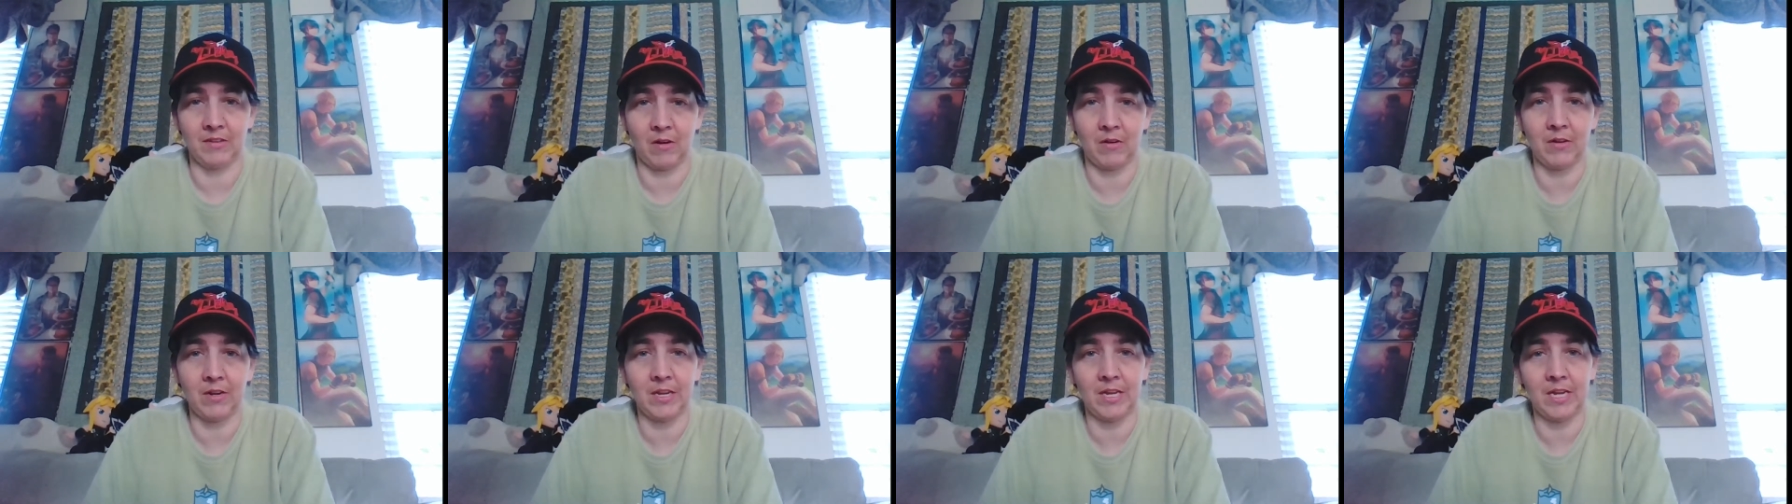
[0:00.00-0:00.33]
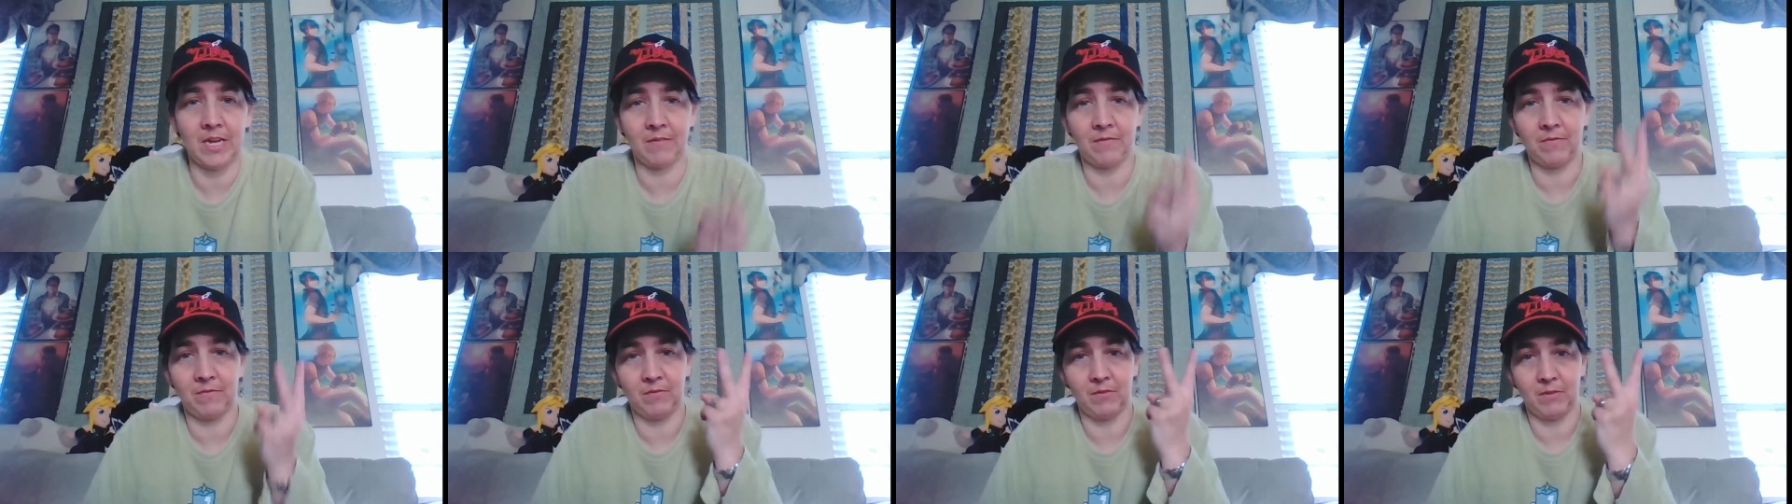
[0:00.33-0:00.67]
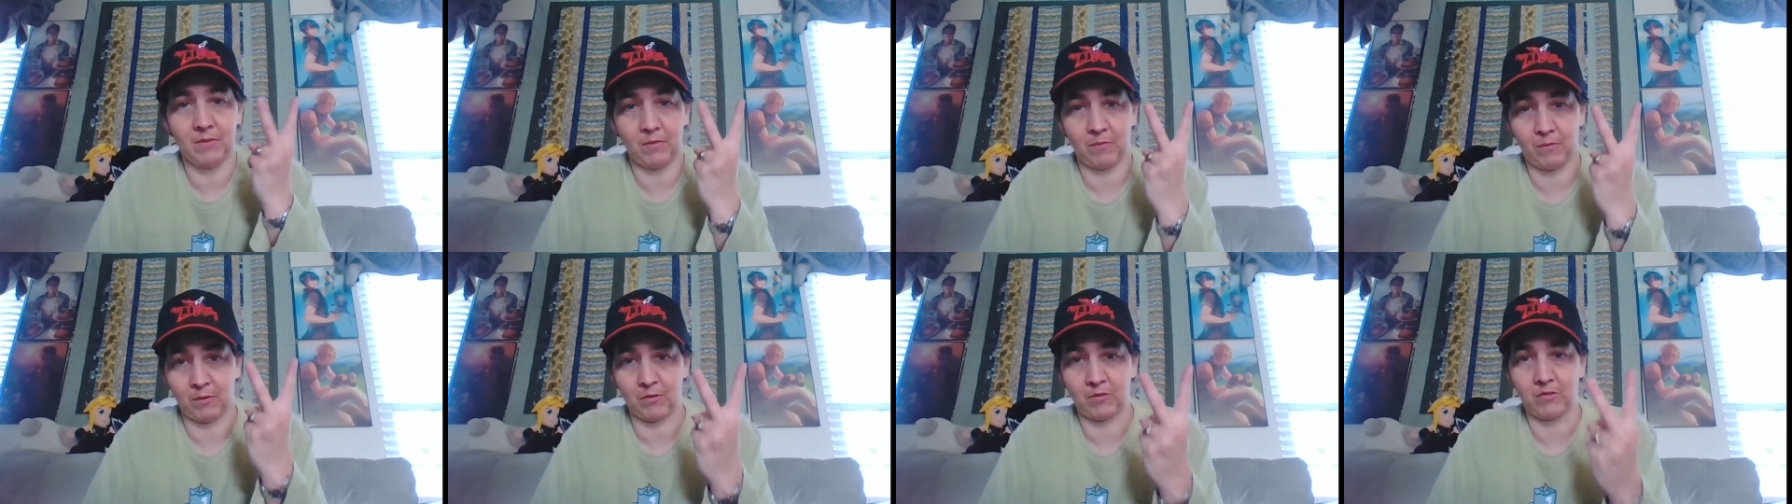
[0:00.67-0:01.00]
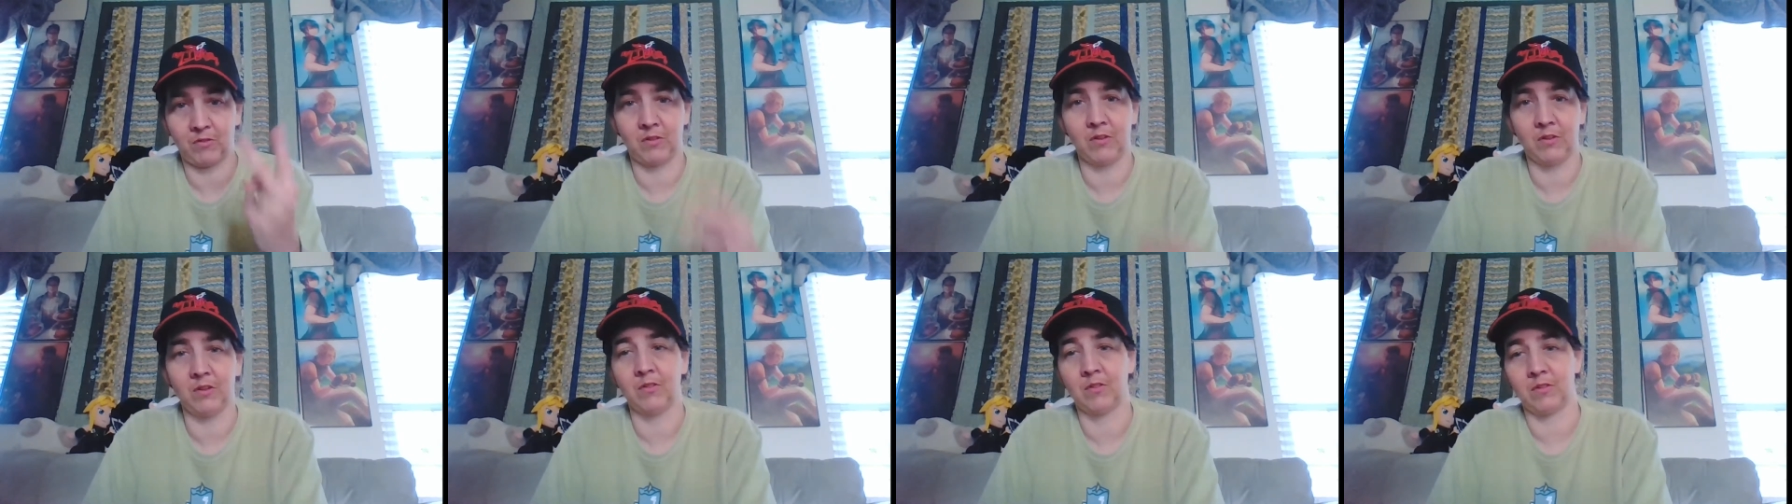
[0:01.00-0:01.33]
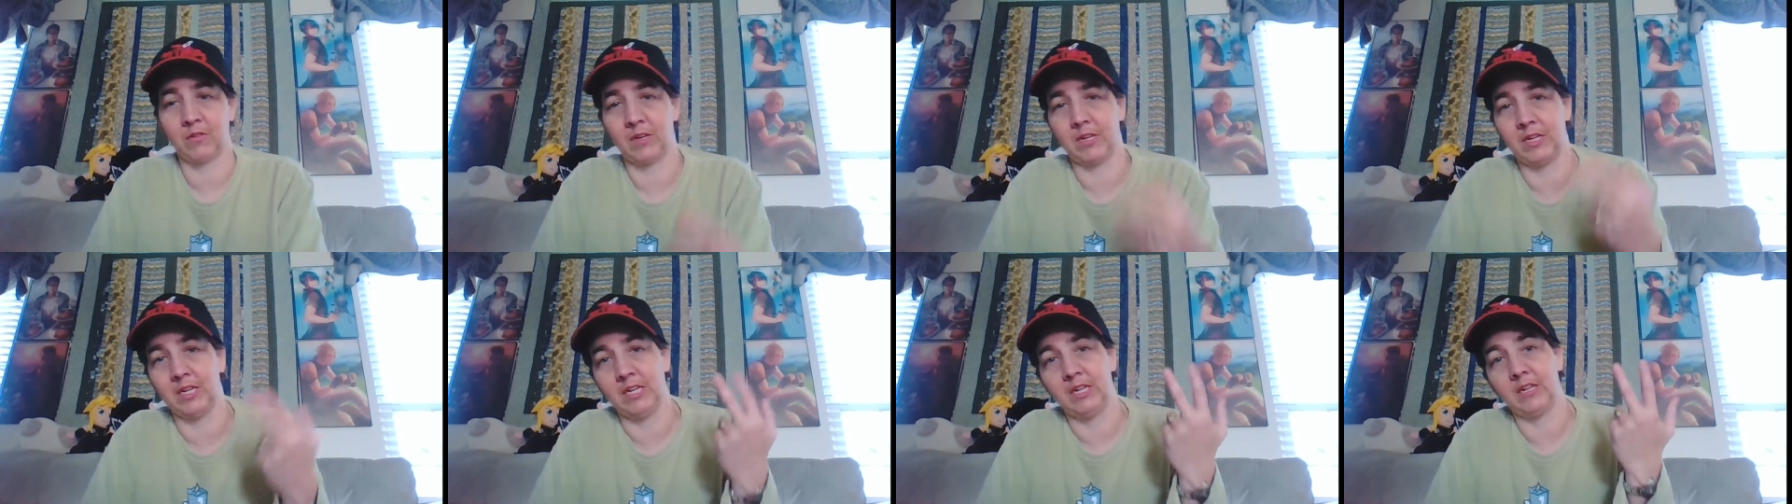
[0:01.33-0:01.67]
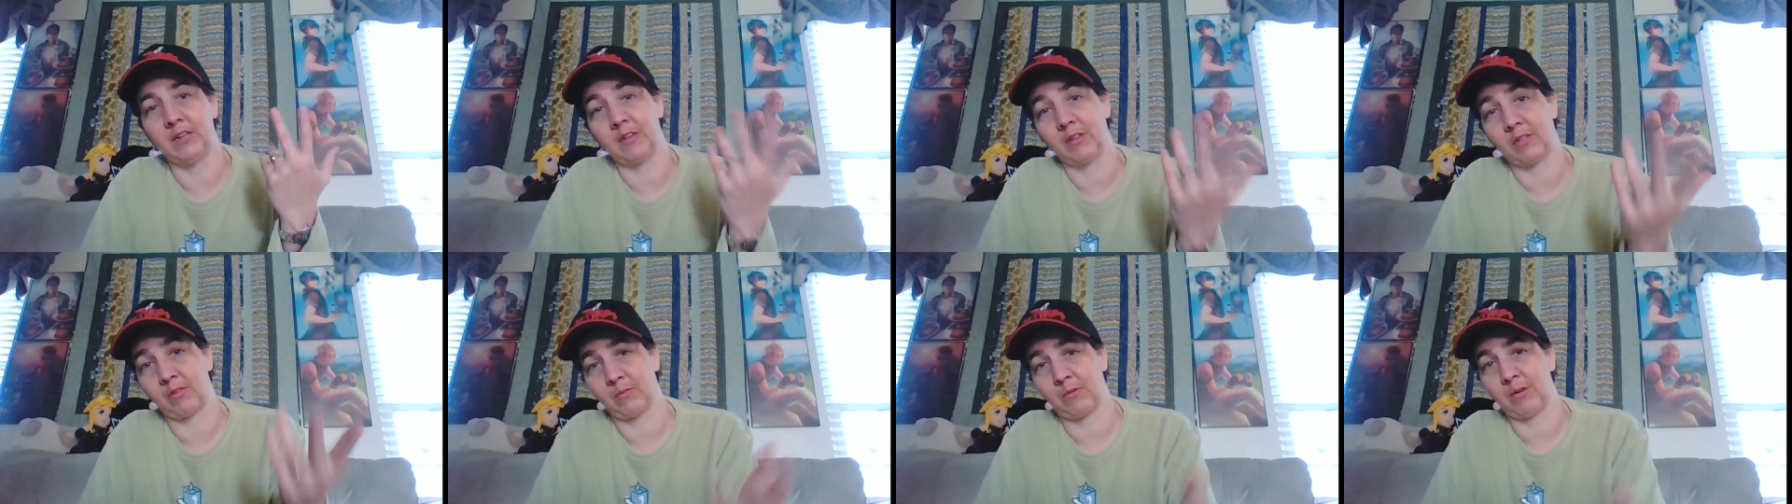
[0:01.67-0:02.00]
I already have the first 2, so I
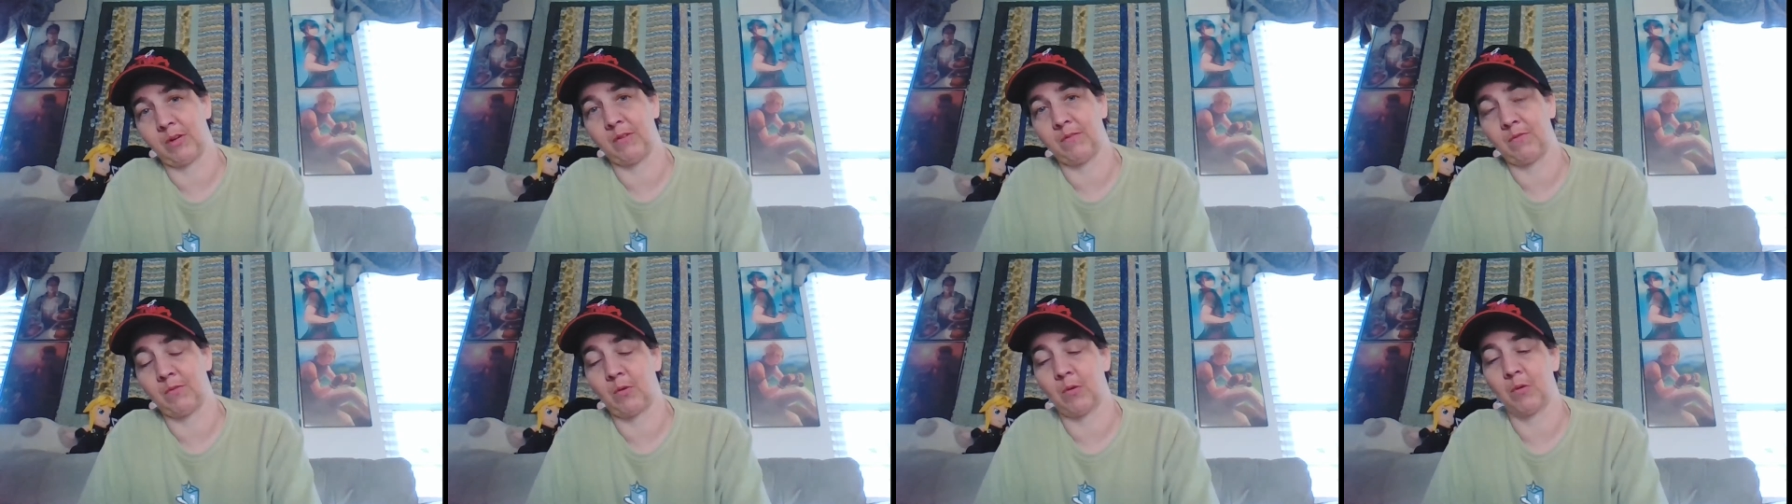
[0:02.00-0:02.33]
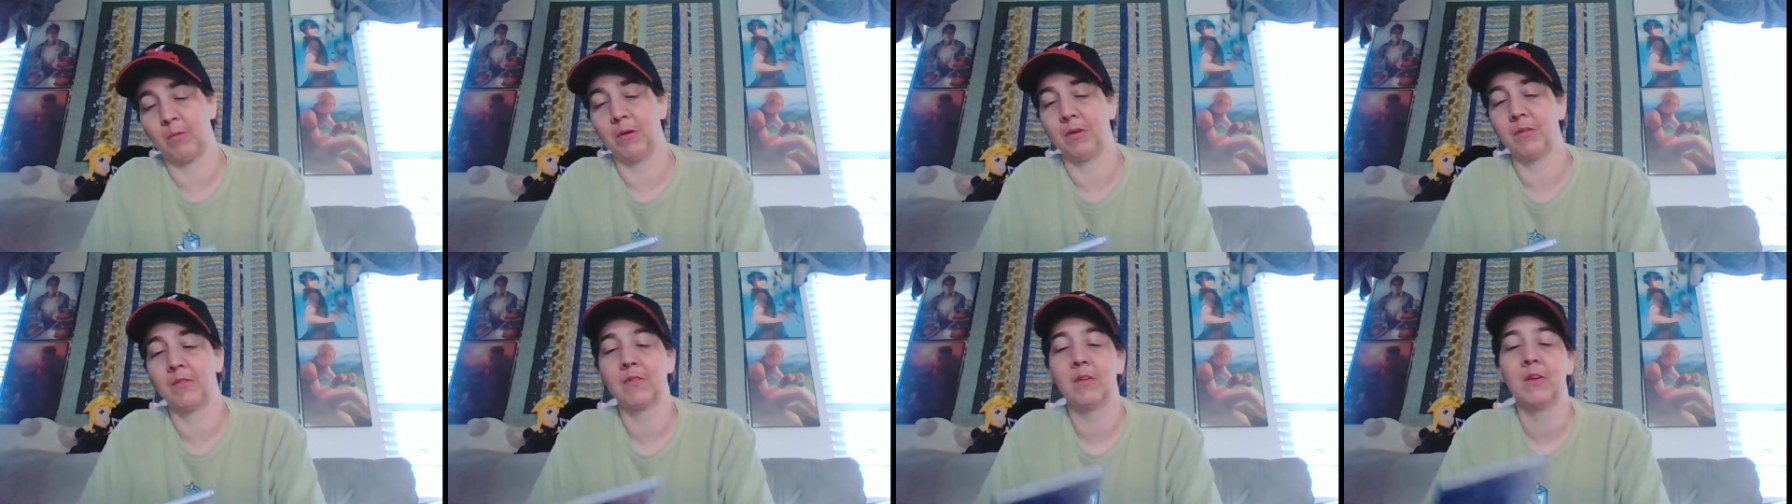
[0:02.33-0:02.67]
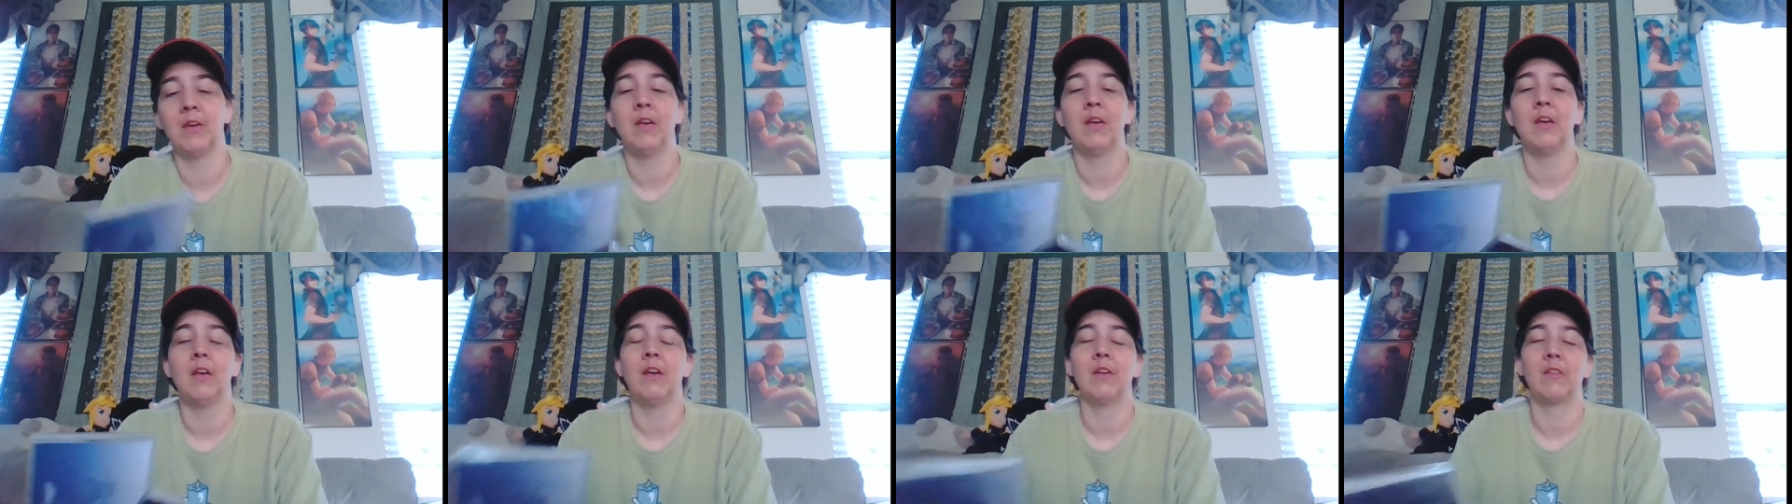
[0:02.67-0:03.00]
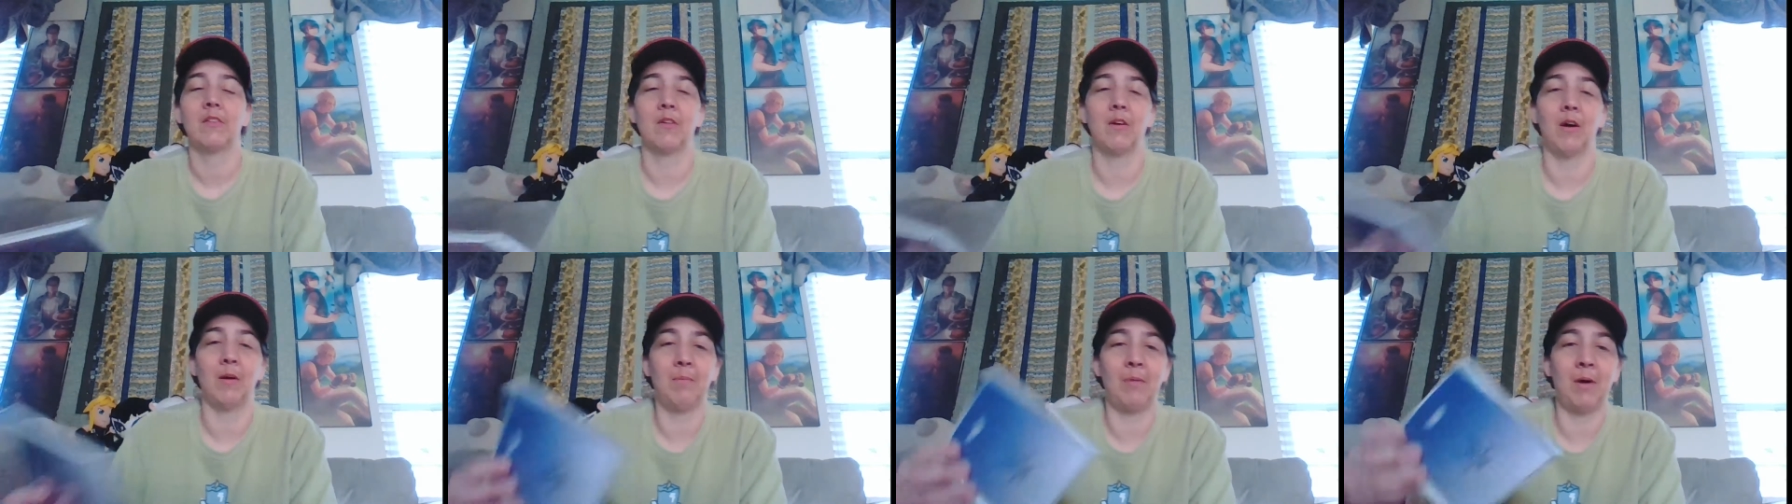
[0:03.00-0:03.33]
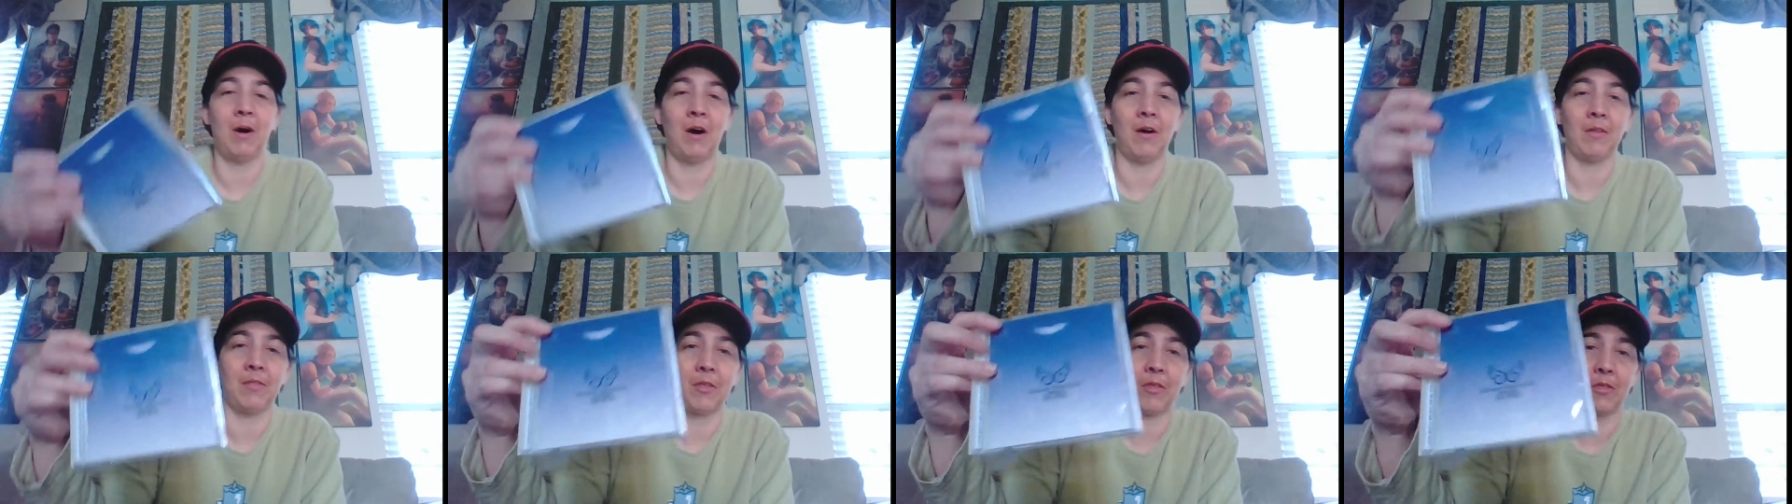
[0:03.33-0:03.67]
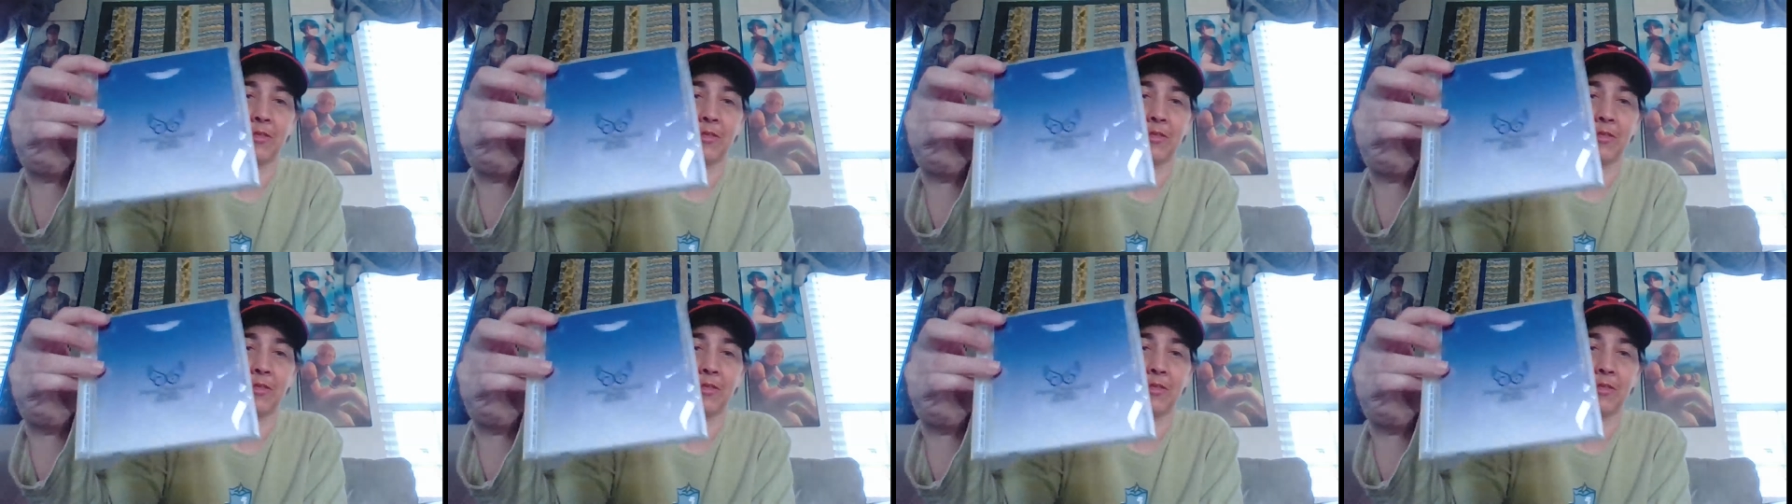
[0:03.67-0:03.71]
needed the 3 and 4 ones. So I bought the